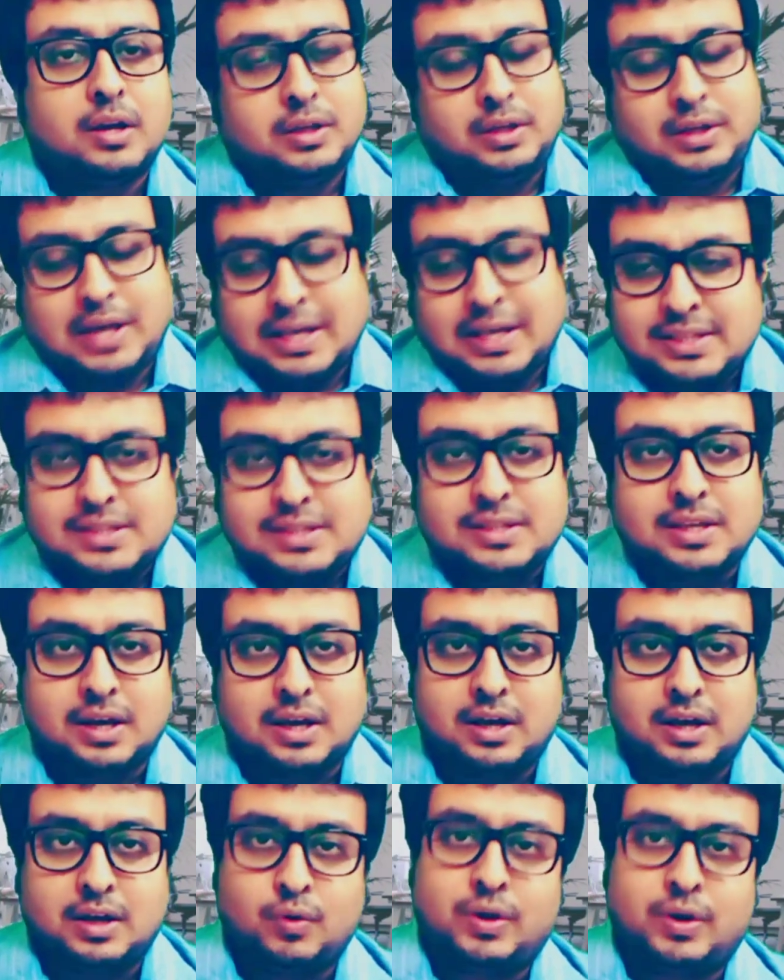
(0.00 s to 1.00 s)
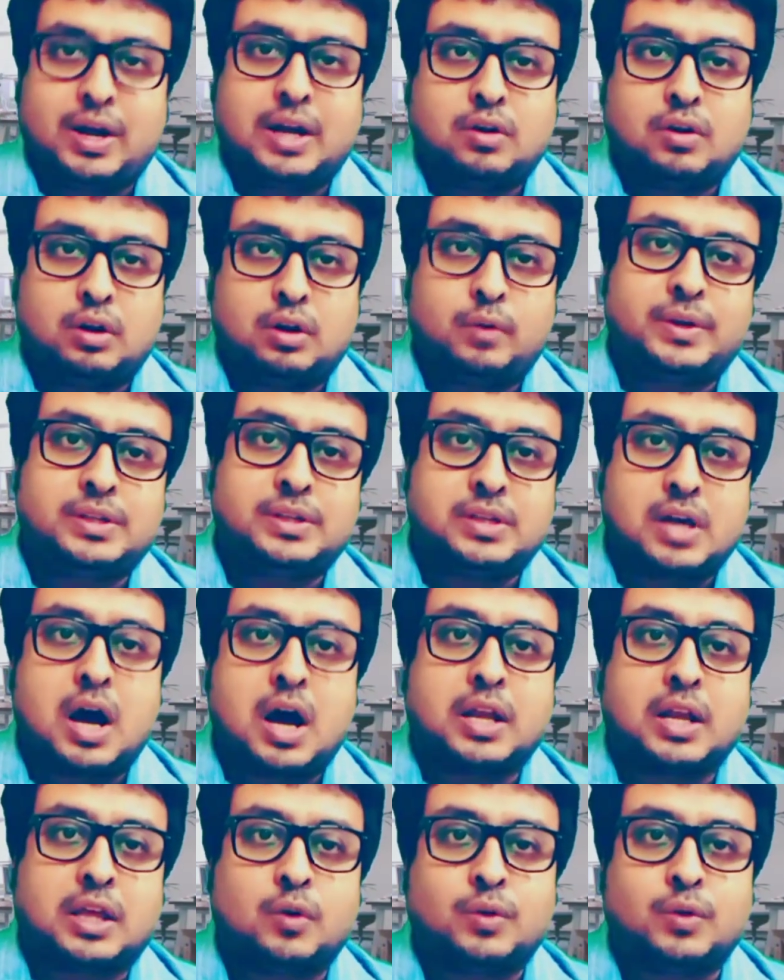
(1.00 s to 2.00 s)
Yes, you can always
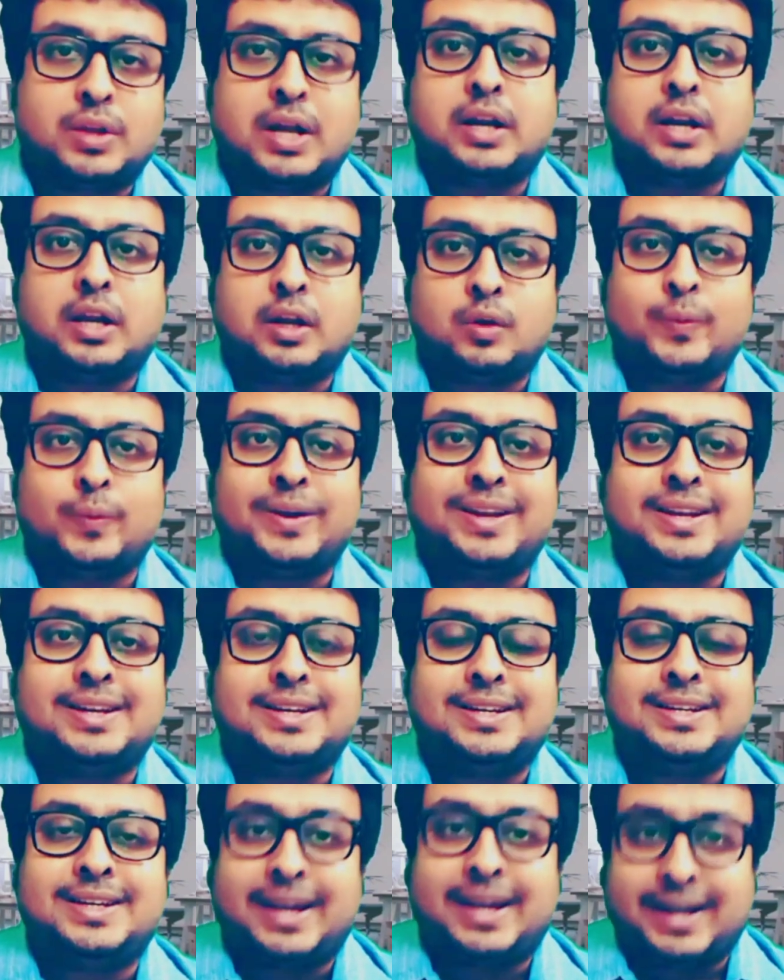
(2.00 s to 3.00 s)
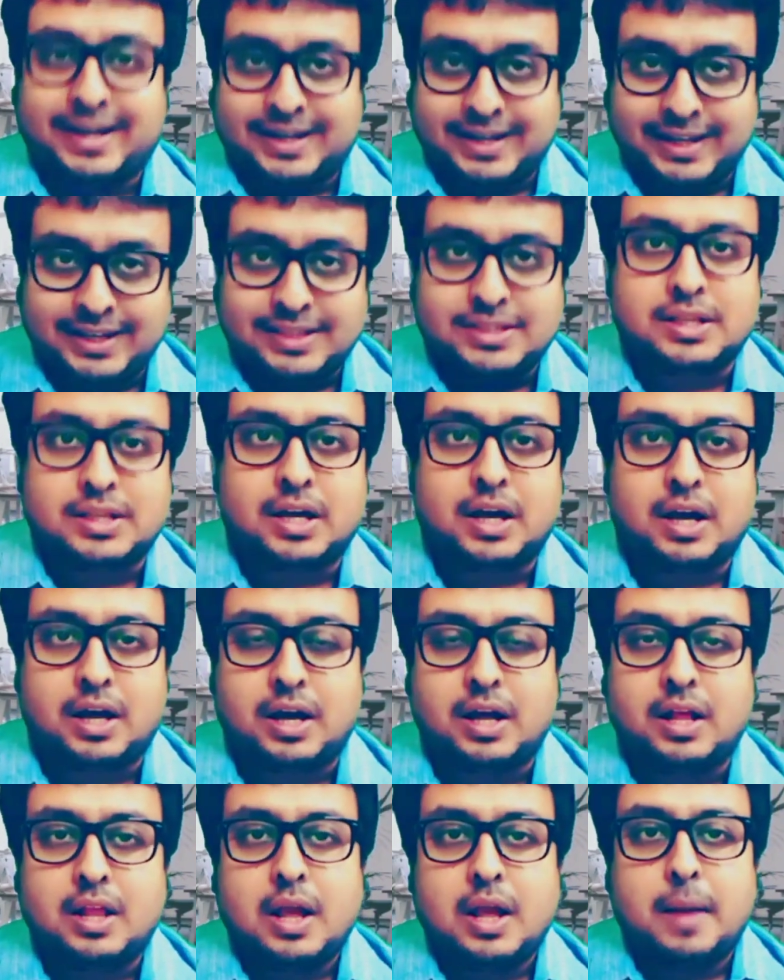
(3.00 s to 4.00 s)
argue that it will decrease
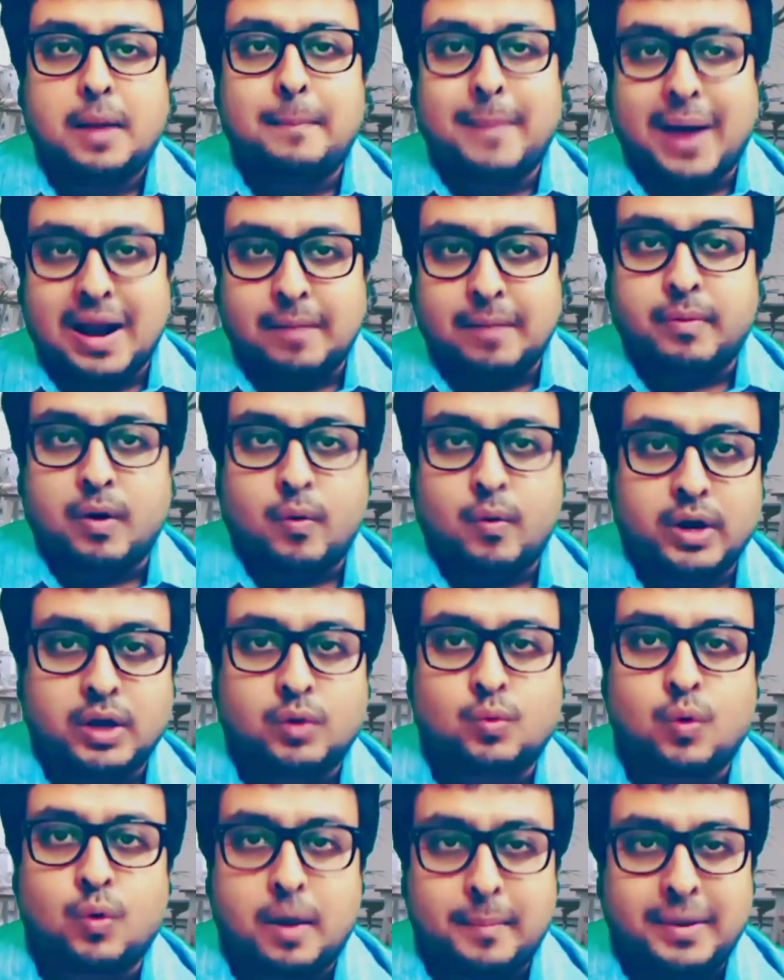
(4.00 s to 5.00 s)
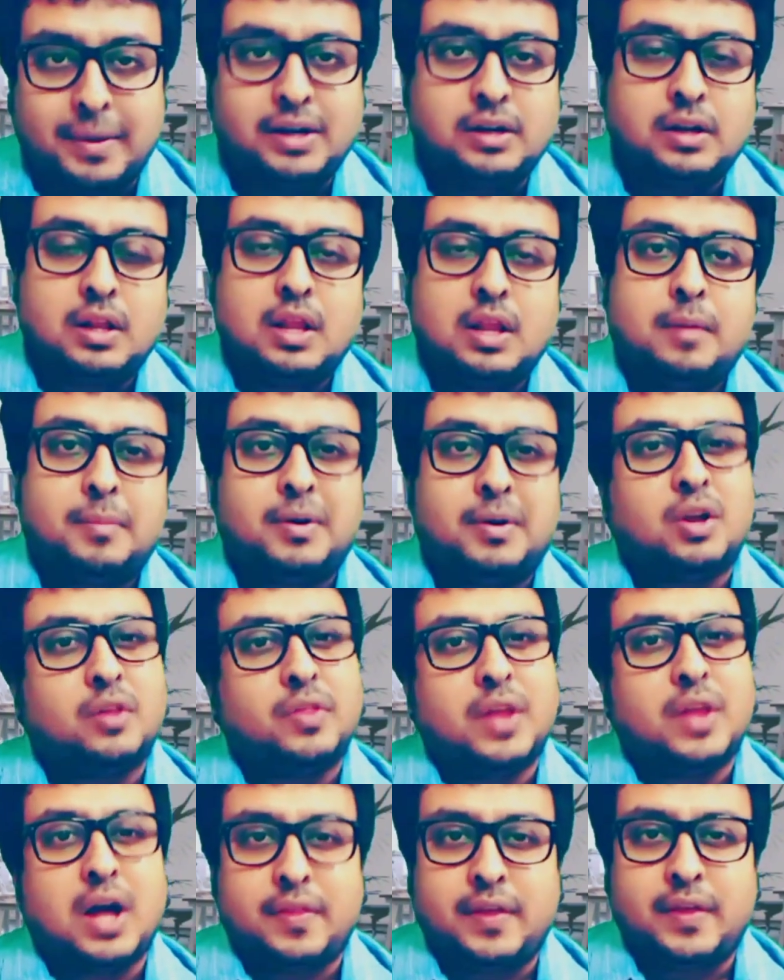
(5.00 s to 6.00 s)
the manpower requirement, but
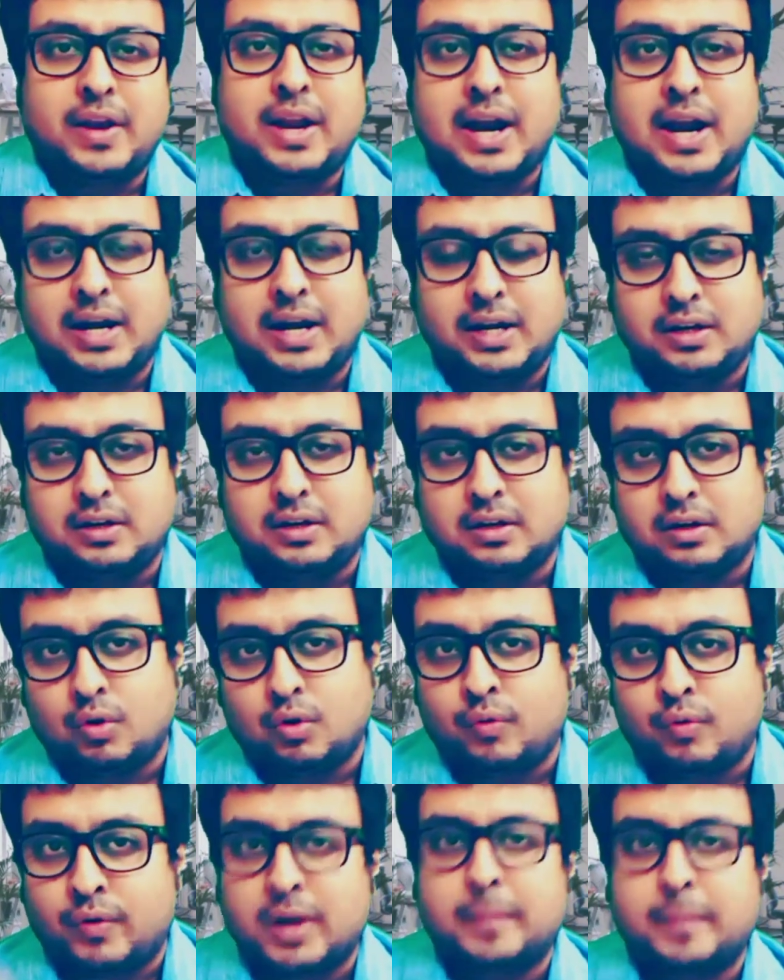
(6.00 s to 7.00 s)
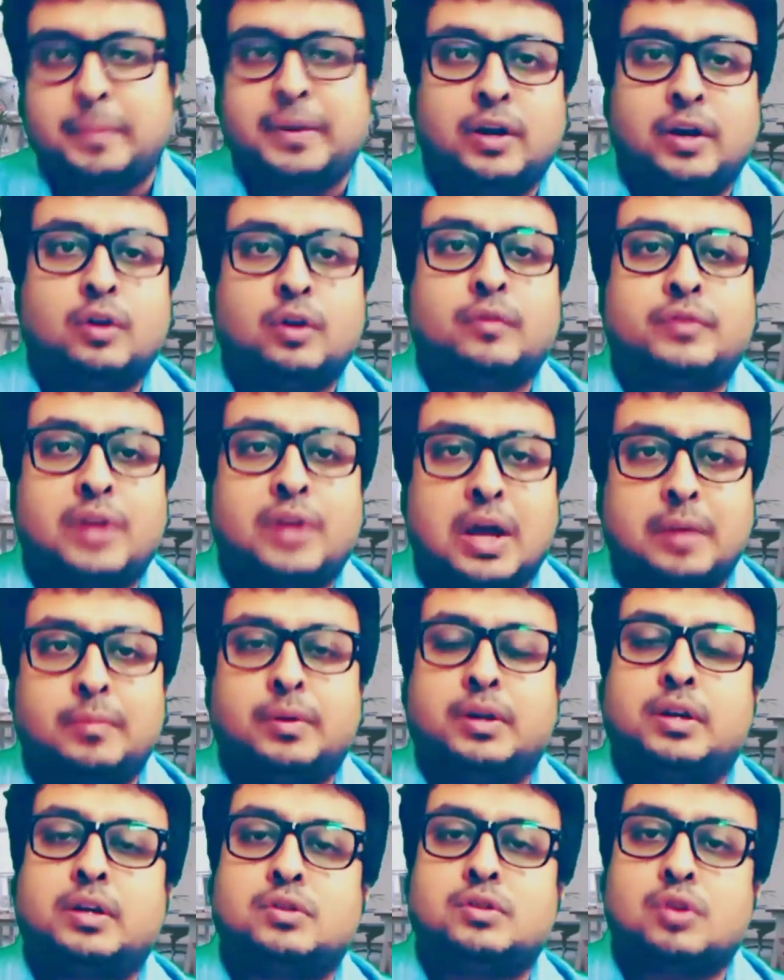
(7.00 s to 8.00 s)
on the other hand, over a period of
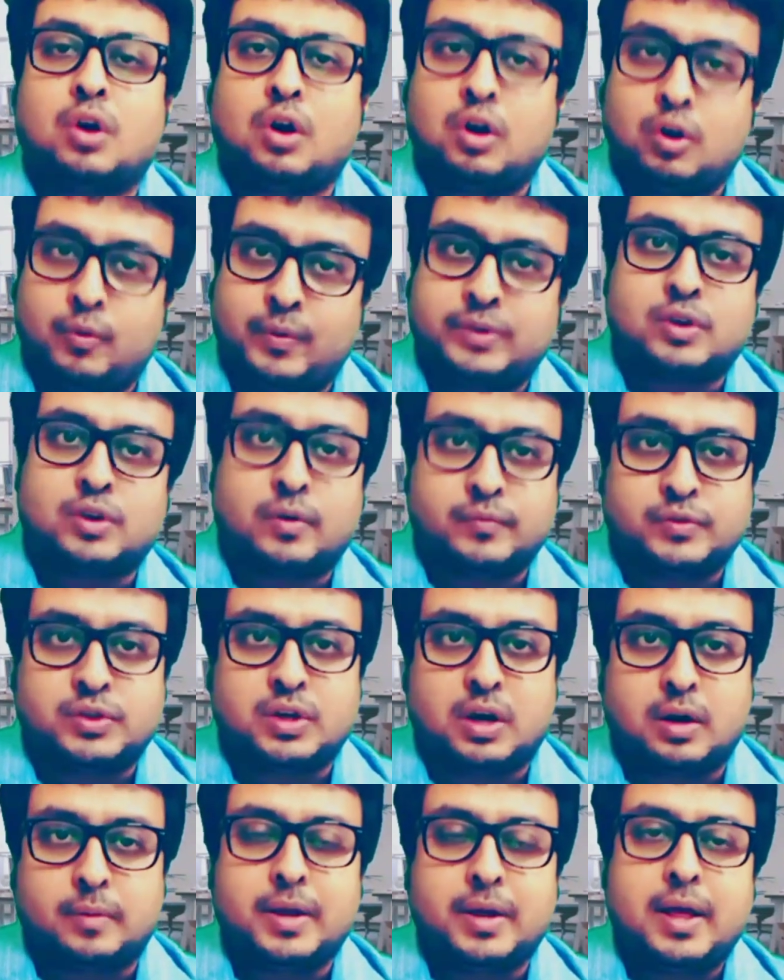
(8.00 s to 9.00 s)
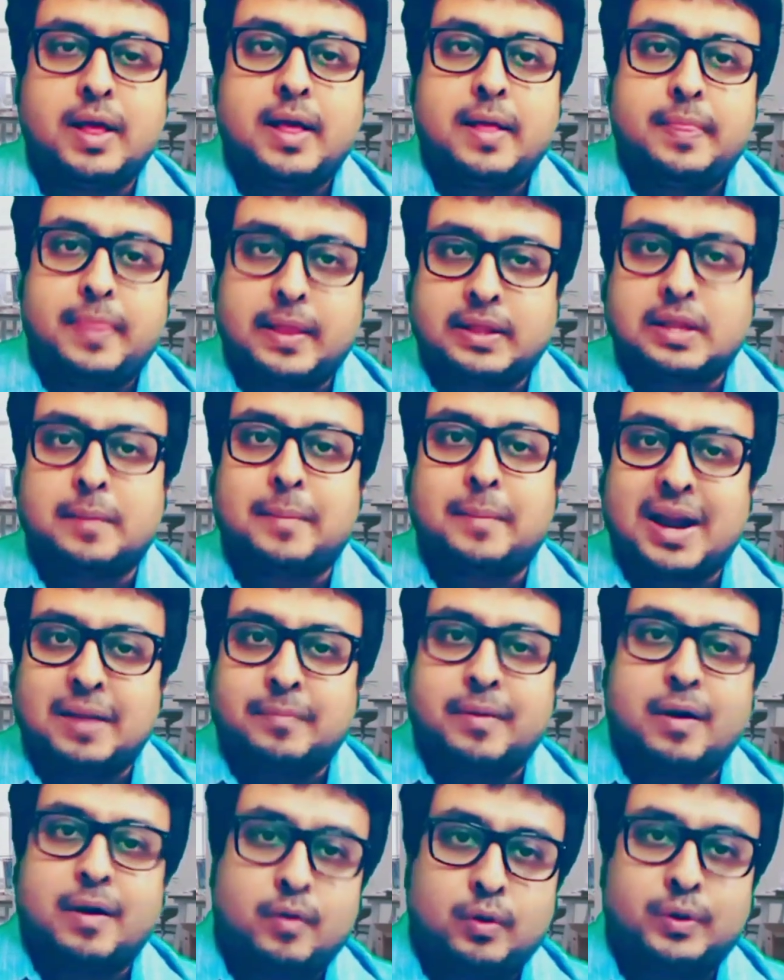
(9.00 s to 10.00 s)
time, it is always observed that the
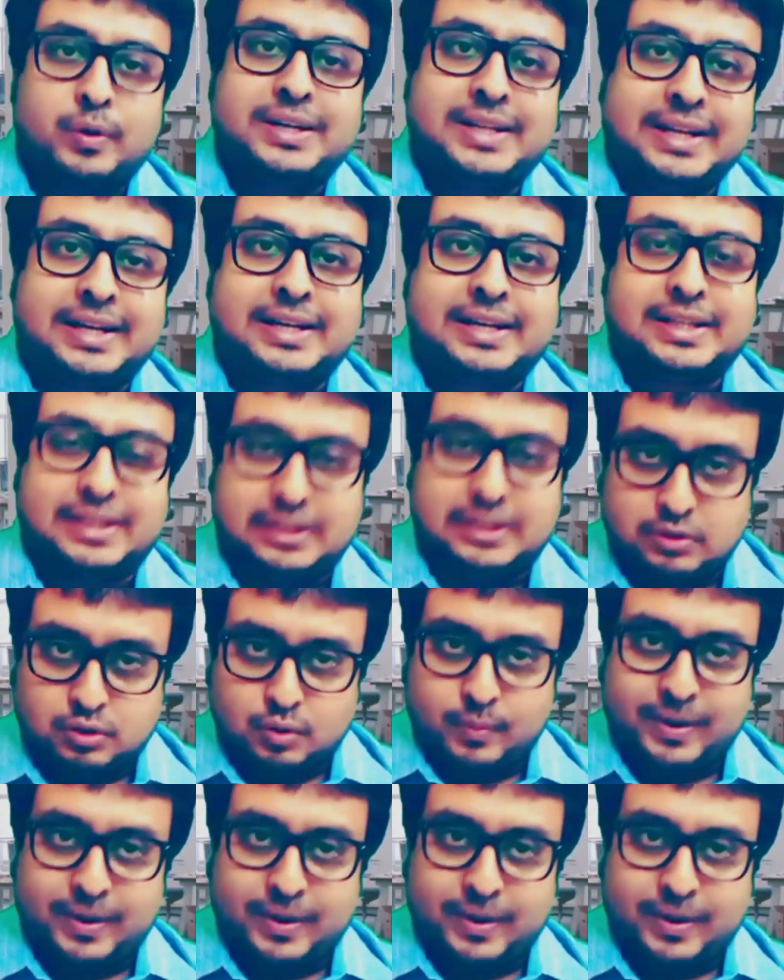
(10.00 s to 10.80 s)
manpower will decrease.